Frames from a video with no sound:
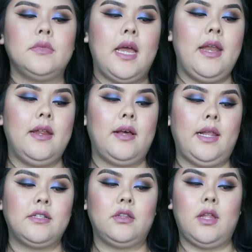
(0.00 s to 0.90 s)
And then I
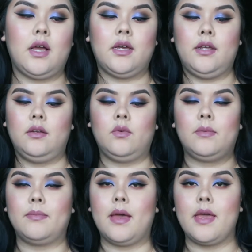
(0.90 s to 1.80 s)
like to lock it in
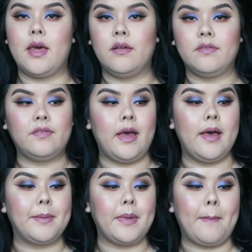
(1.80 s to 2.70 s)
with my
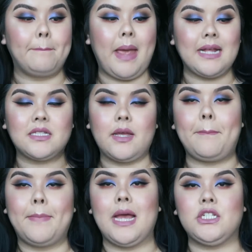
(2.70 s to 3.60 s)
e.l.f.
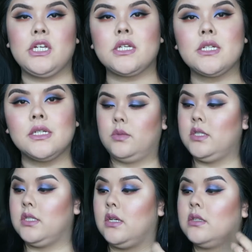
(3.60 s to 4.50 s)
Matte Magic,
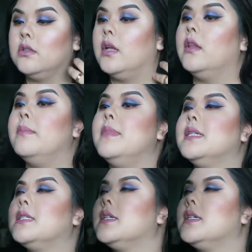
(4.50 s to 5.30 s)
which is also another mist